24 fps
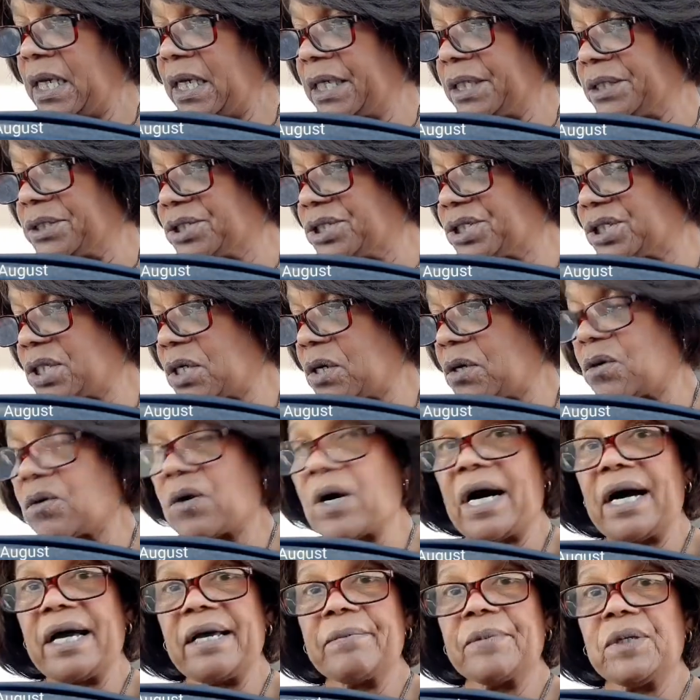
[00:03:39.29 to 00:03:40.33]
And
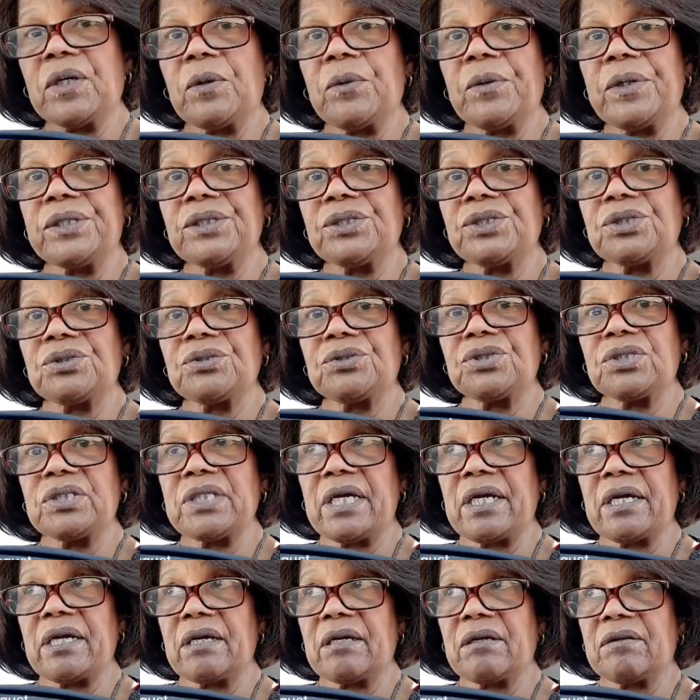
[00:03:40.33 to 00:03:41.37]
so I'm going to
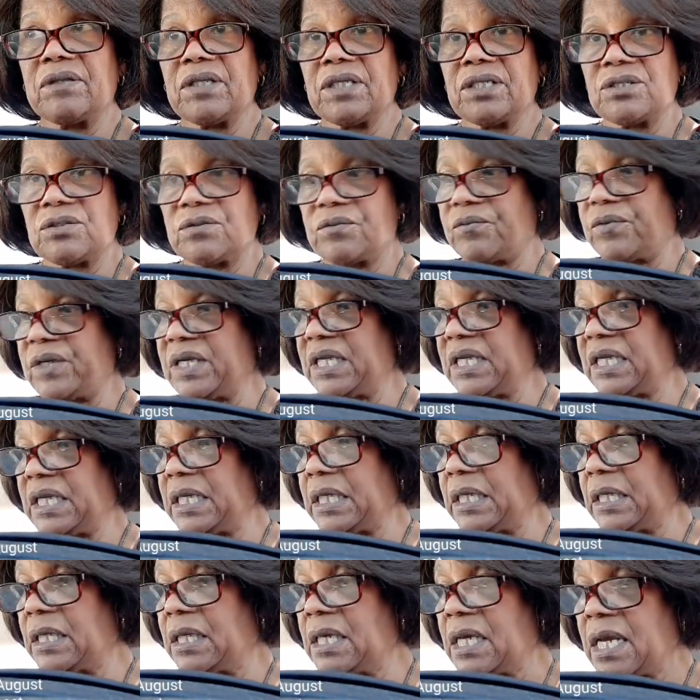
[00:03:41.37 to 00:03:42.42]
share this
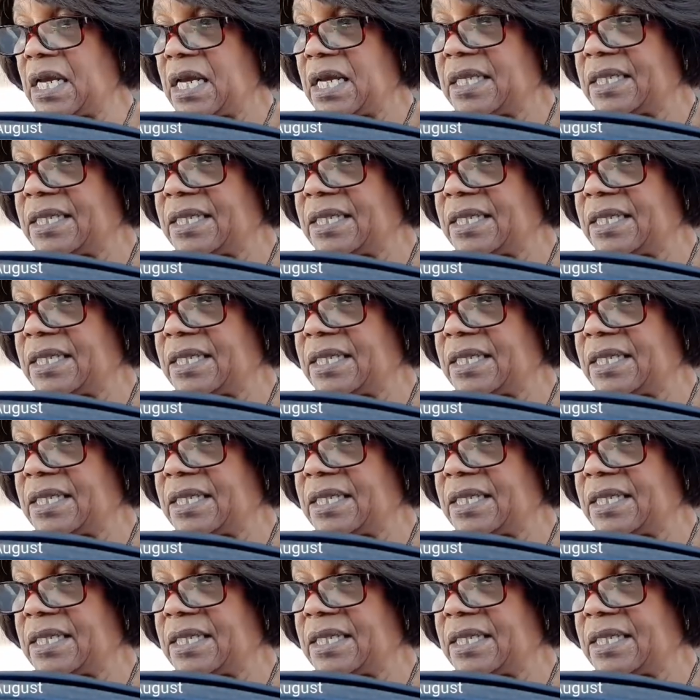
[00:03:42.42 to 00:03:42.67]
reading